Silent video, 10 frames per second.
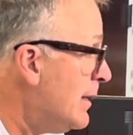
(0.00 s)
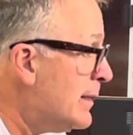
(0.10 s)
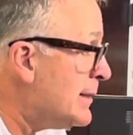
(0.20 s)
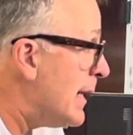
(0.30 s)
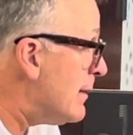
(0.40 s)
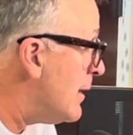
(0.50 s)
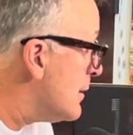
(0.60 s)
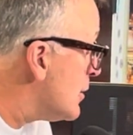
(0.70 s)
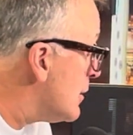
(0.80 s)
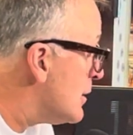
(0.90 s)
is that
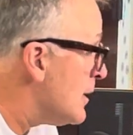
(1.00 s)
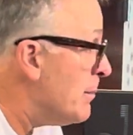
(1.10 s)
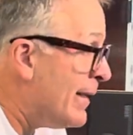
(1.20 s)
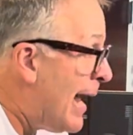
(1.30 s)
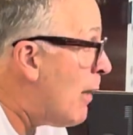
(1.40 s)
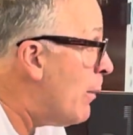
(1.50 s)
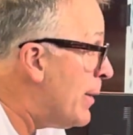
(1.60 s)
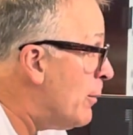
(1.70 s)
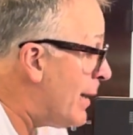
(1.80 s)
slimming down what we do?